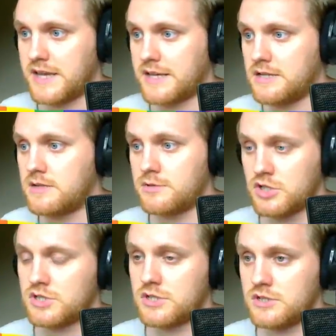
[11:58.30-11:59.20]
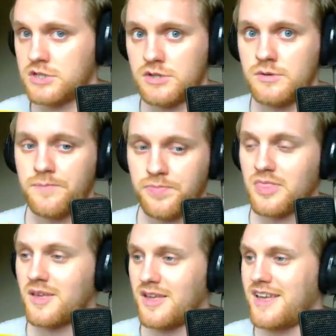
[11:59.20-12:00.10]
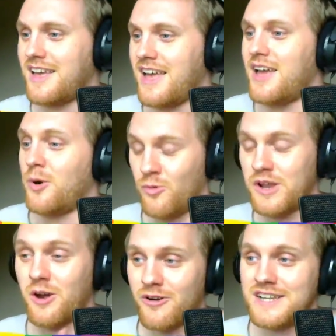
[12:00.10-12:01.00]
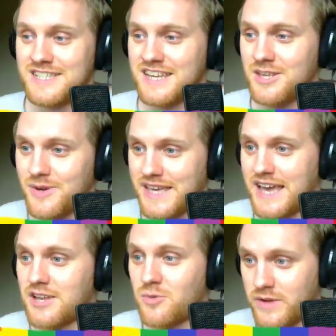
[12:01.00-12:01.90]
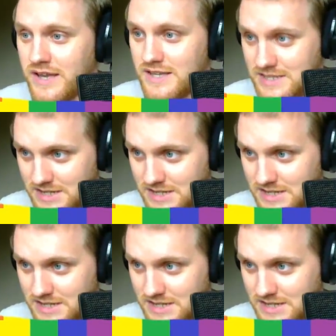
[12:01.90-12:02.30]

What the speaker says: in a second. Just to reorientate you again, we are